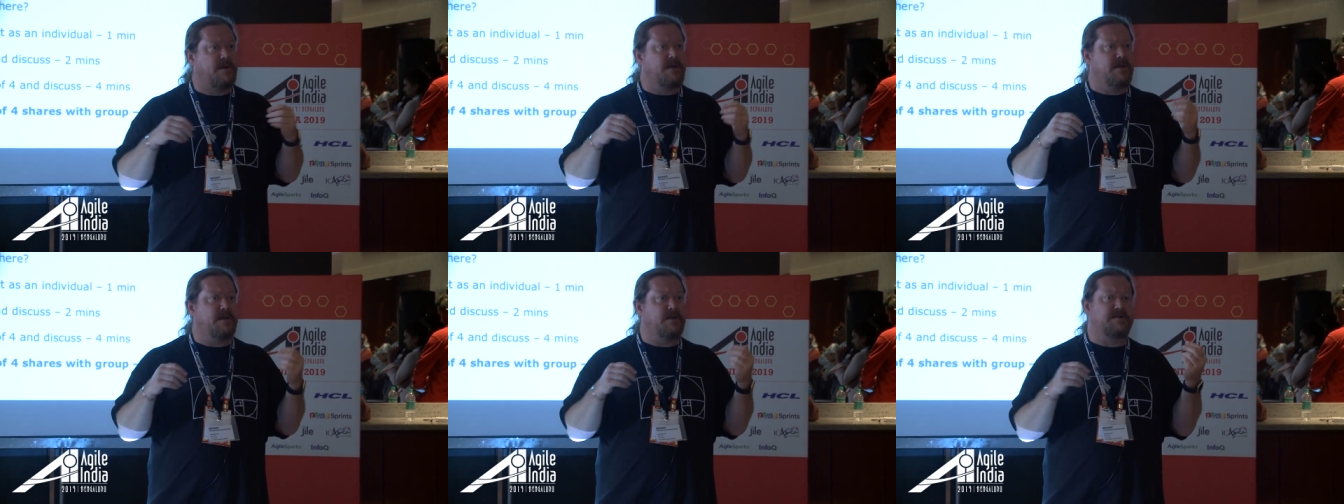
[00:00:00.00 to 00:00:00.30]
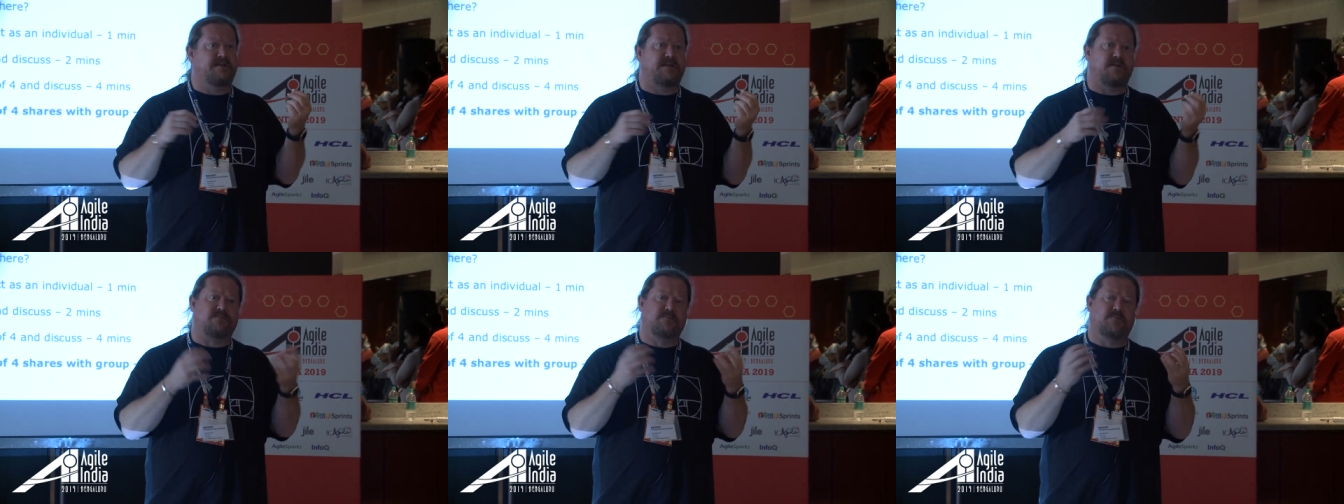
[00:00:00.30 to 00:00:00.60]

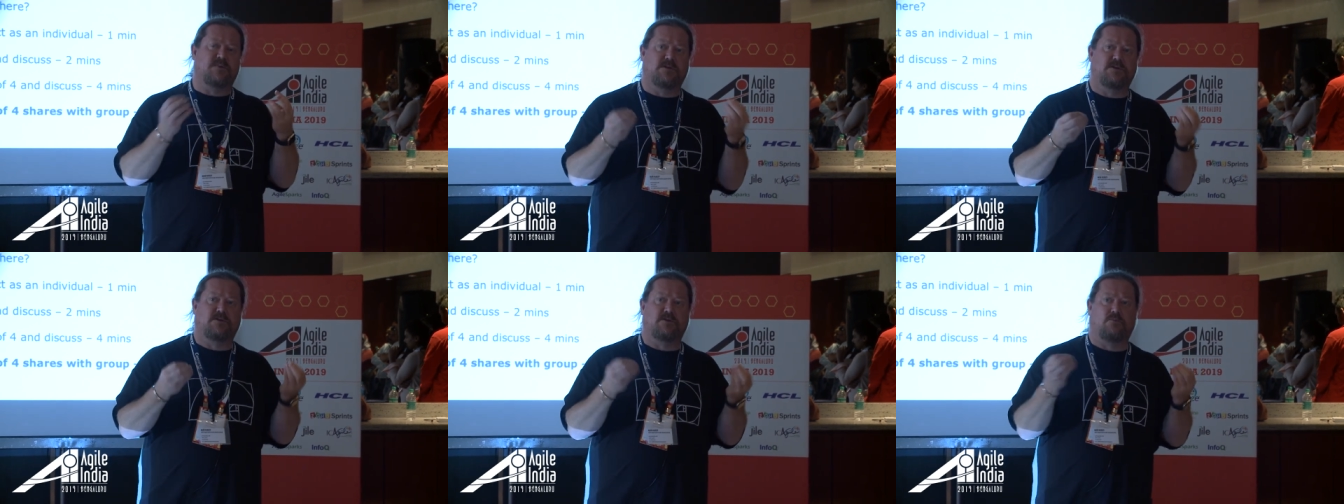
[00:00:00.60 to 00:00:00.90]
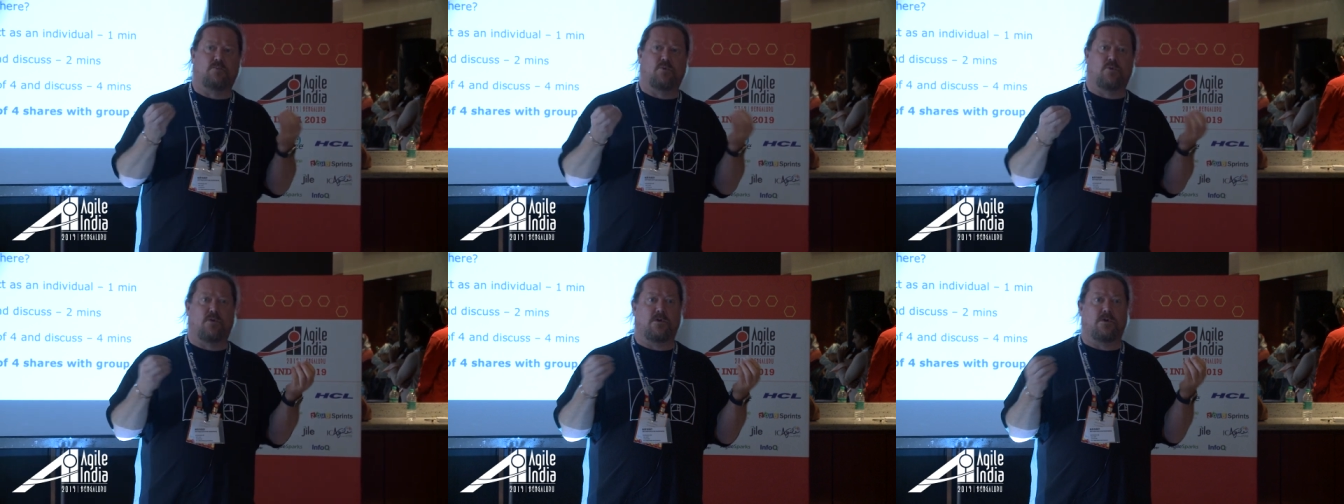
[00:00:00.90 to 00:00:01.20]
It gives them a little
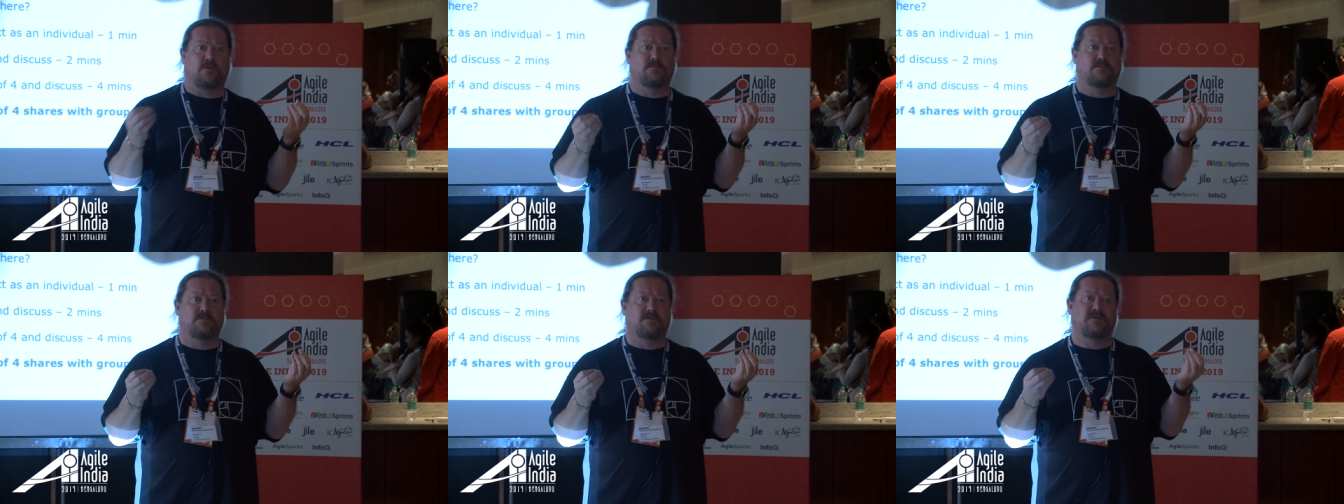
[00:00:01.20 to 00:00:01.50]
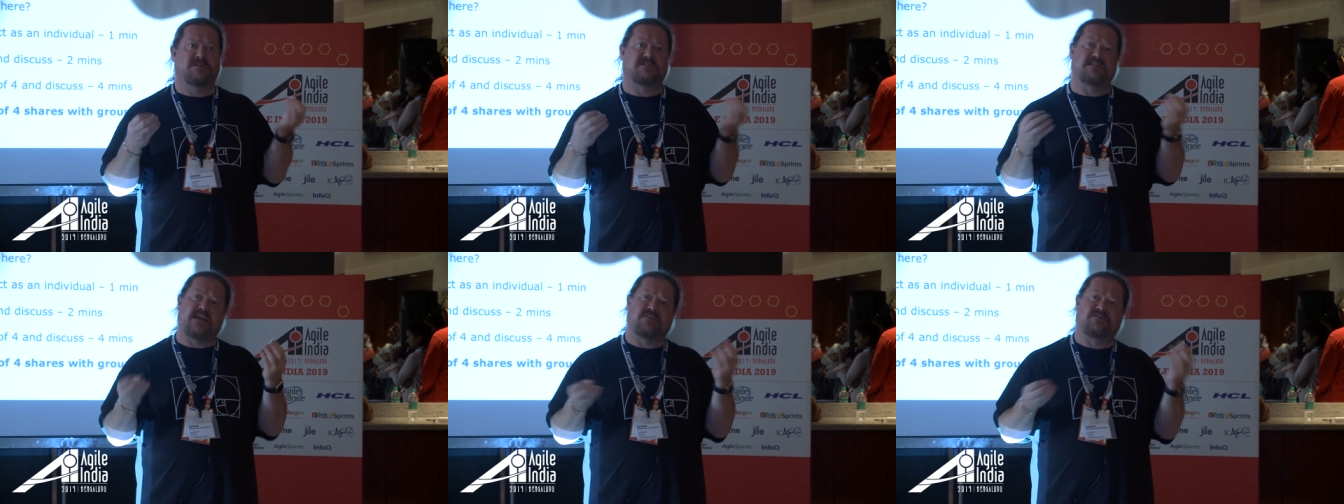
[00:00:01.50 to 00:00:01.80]
more
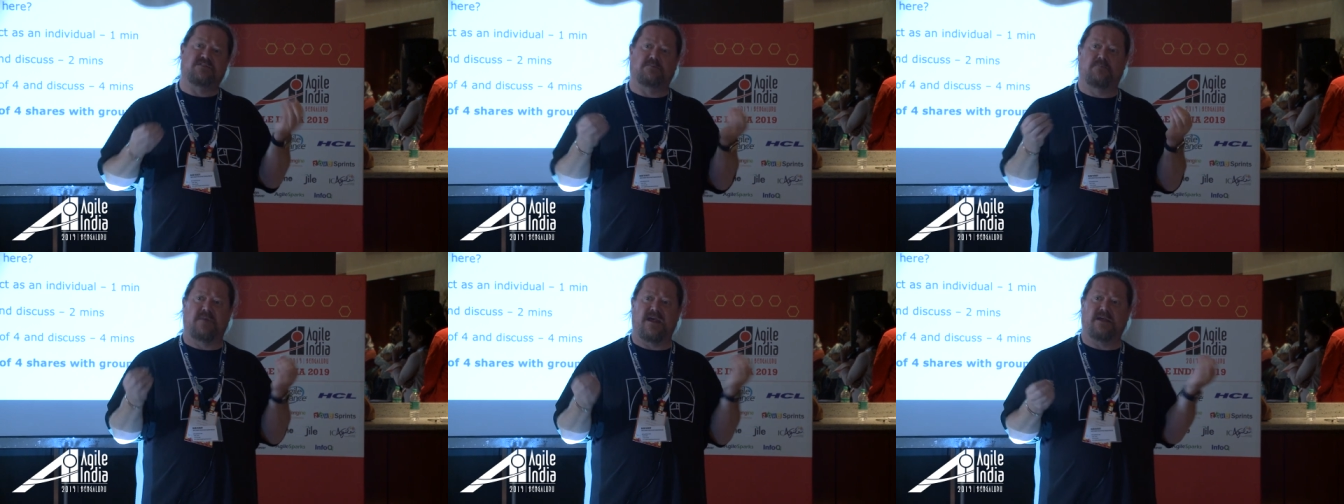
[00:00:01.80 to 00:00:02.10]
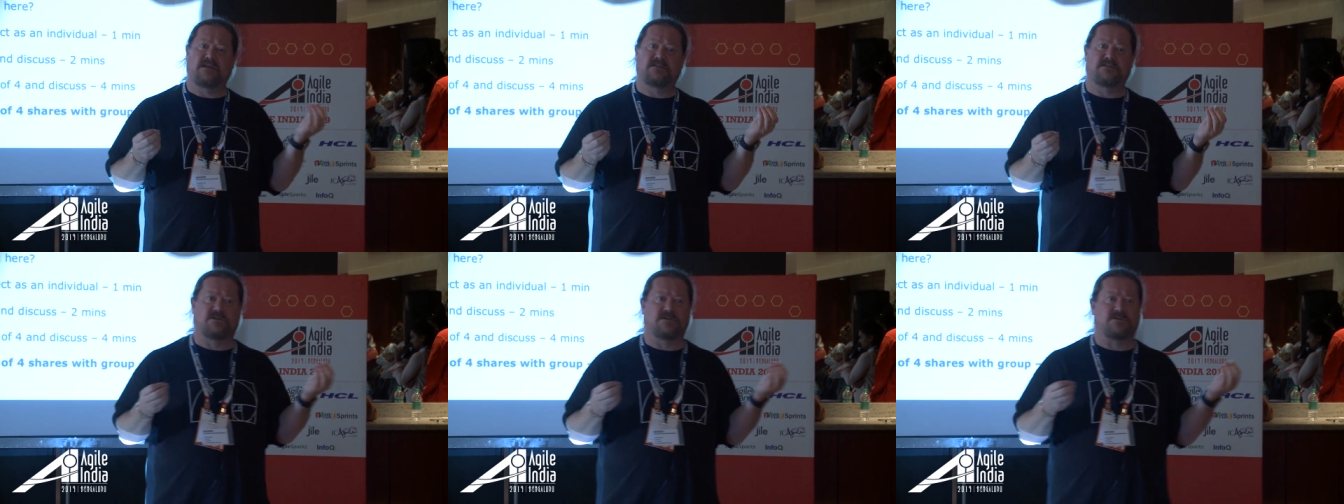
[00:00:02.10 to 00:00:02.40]
safe
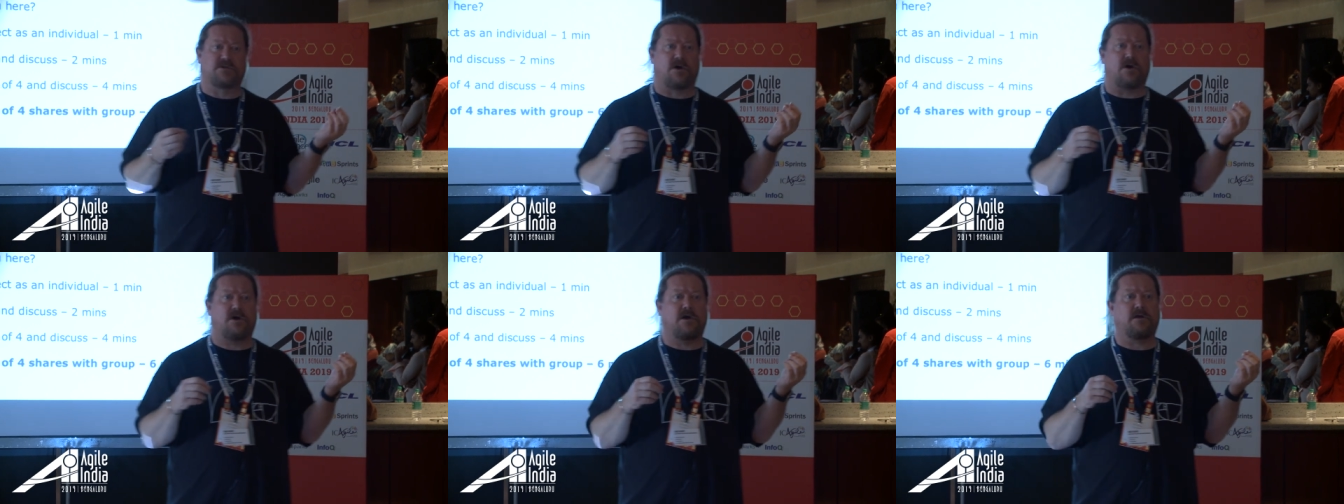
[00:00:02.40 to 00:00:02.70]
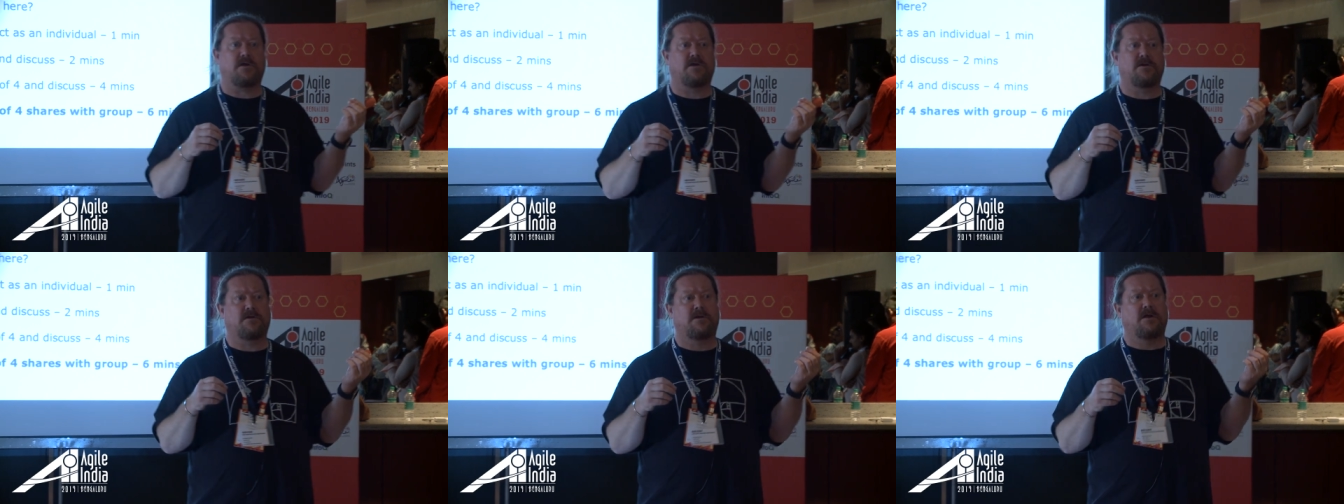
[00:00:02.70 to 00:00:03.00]
space to
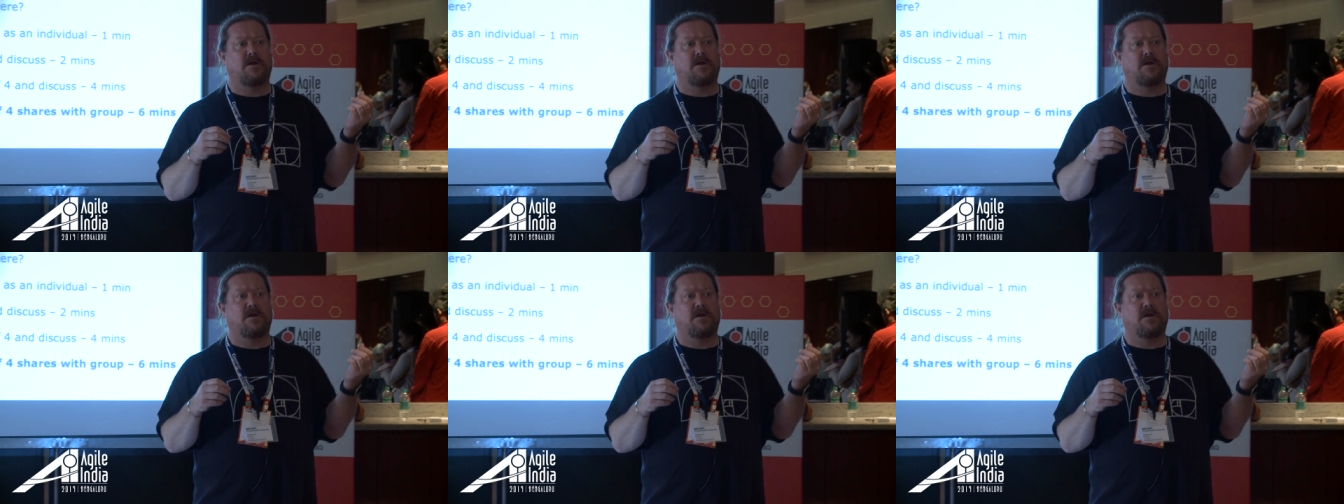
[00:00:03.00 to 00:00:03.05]
talk.